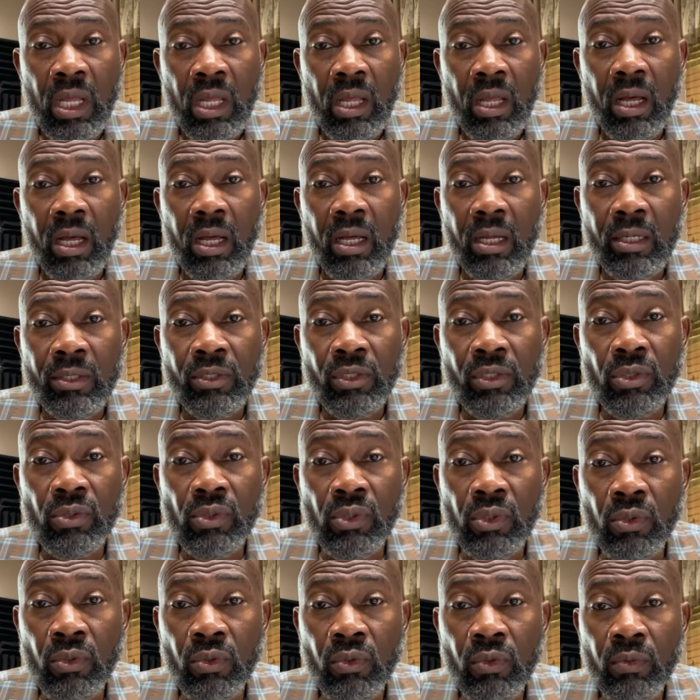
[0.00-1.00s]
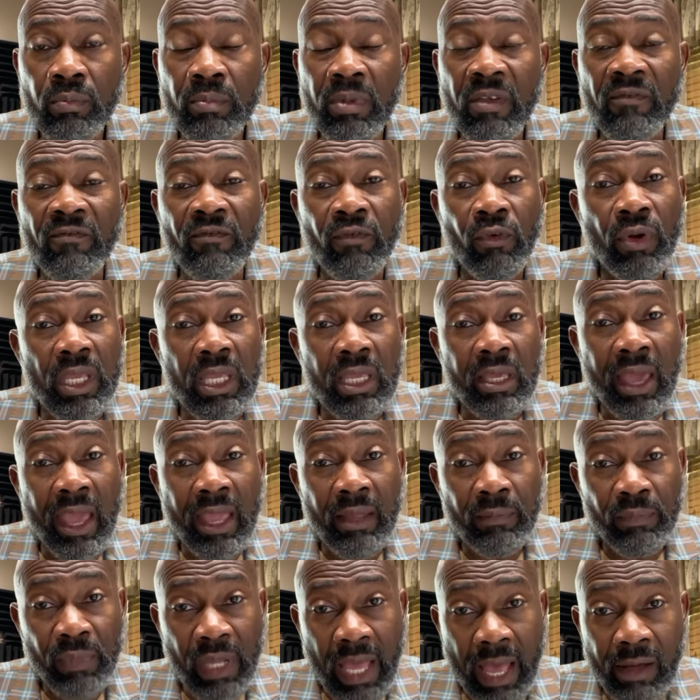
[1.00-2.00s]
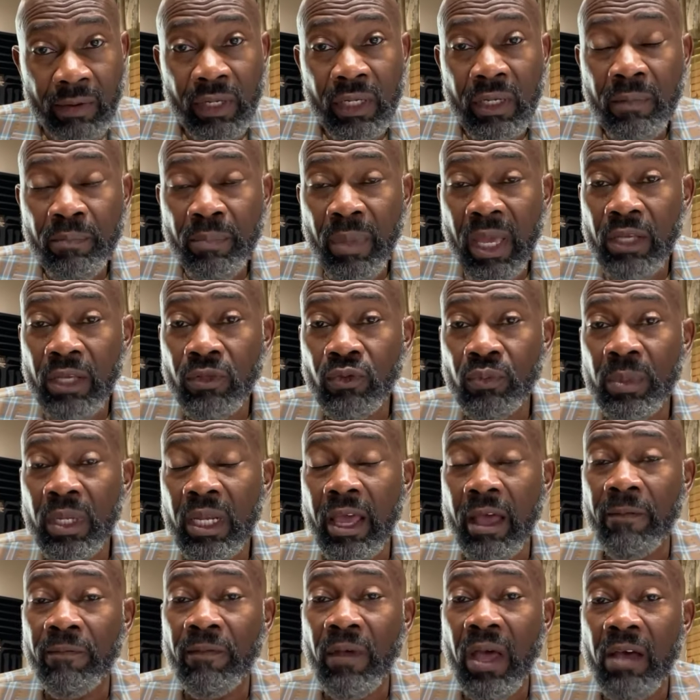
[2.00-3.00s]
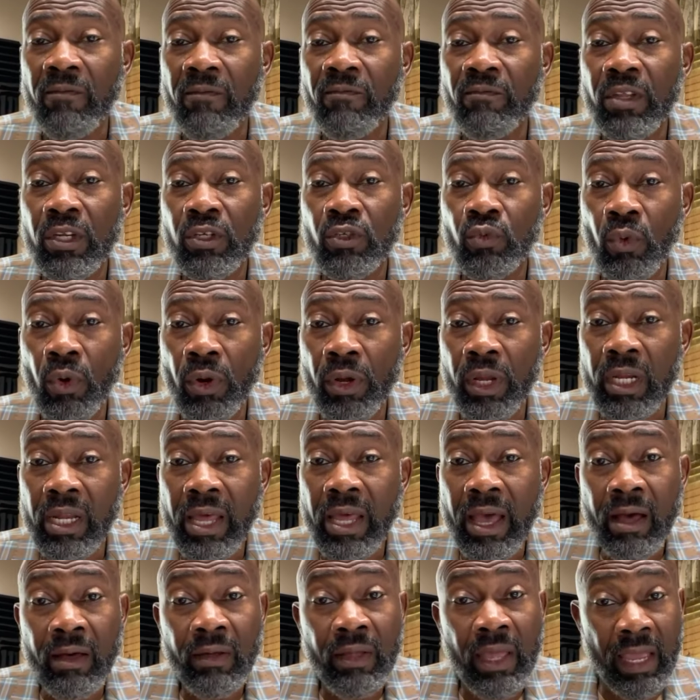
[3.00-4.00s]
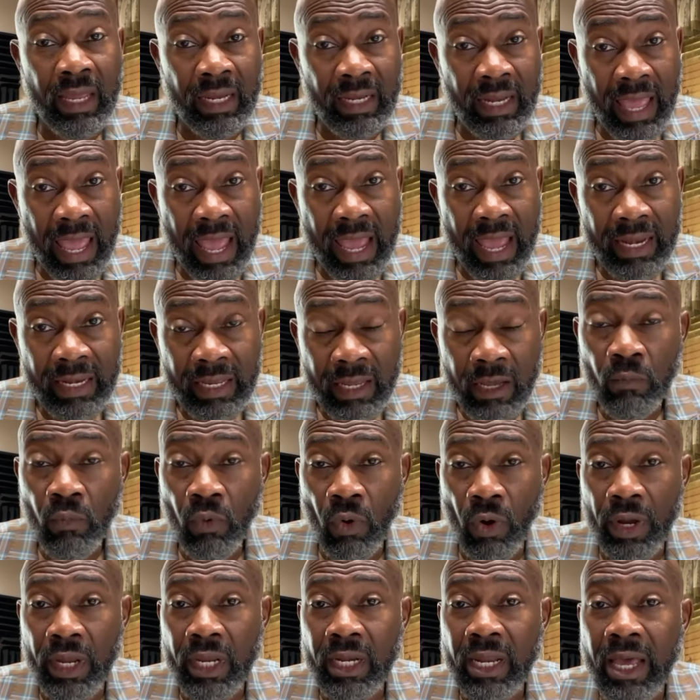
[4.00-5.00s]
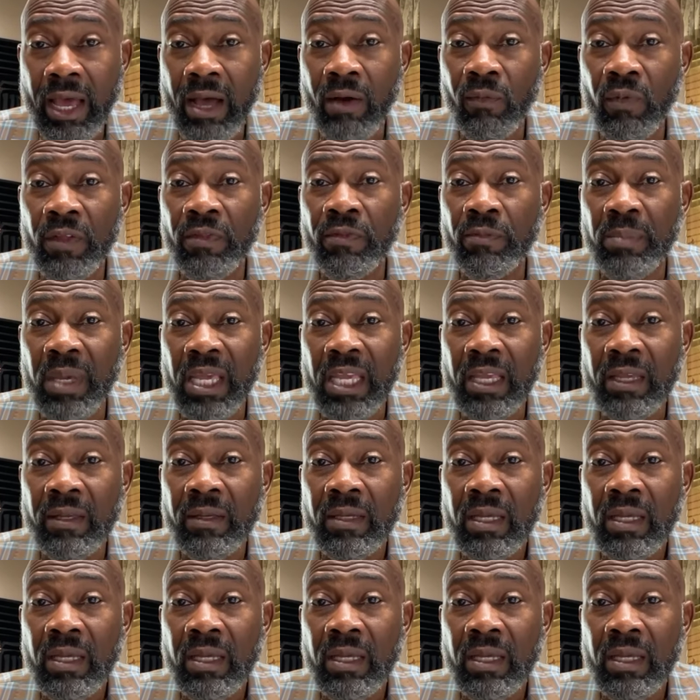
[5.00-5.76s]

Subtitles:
to school before he came down in the basement after I finished working out and had him working out with me.